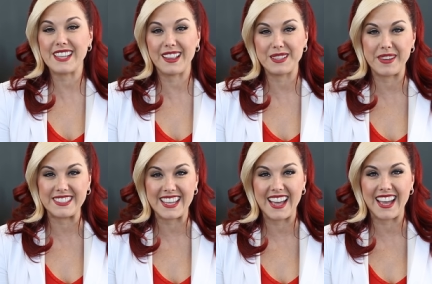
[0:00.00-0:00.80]
telling my
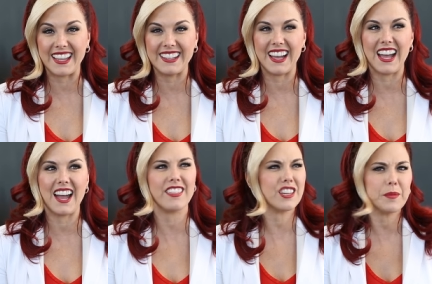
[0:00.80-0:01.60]
dad,
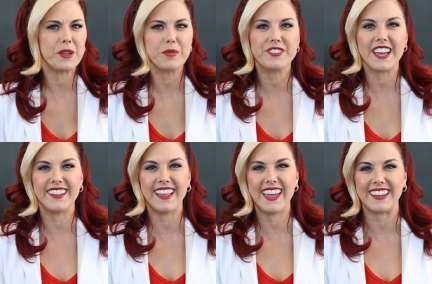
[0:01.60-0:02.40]
think I'm gonna move to
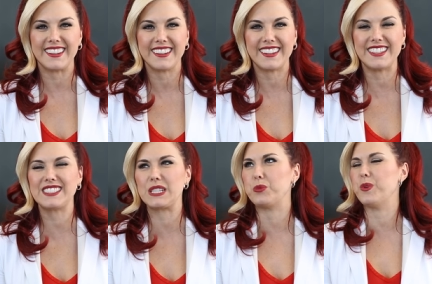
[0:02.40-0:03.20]
LA. And
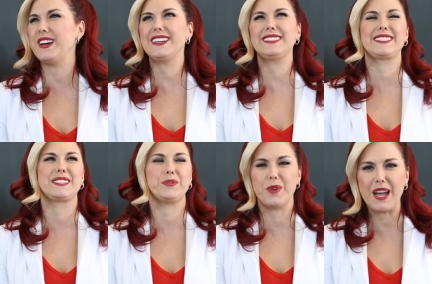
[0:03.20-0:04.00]
he's like,
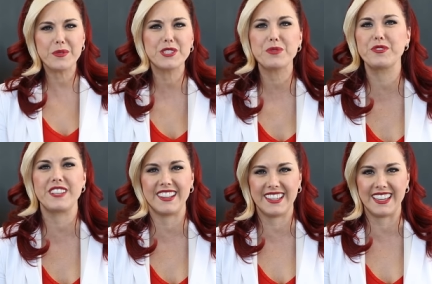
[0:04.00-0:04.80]
what? Why would you move
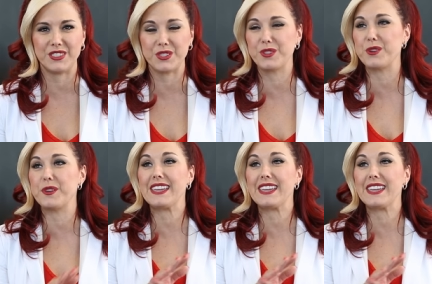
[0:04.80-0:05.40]
to LA? You don't know